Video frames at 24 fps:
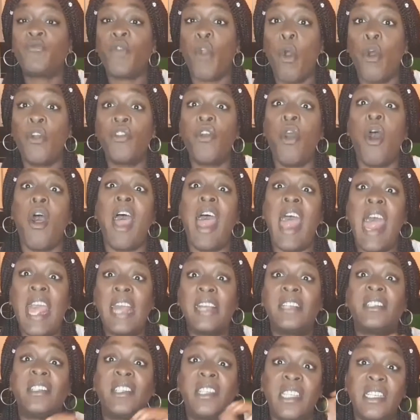or your
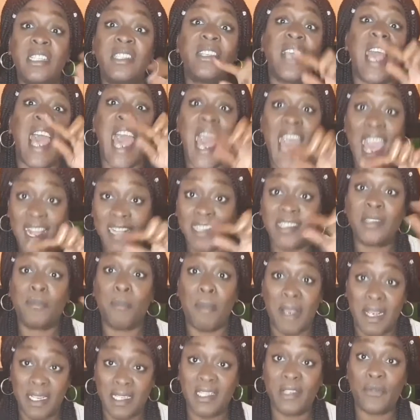ex's
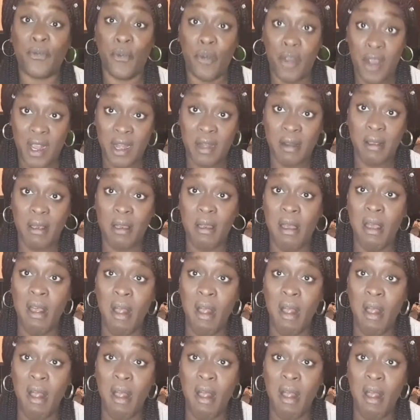ex-best friend.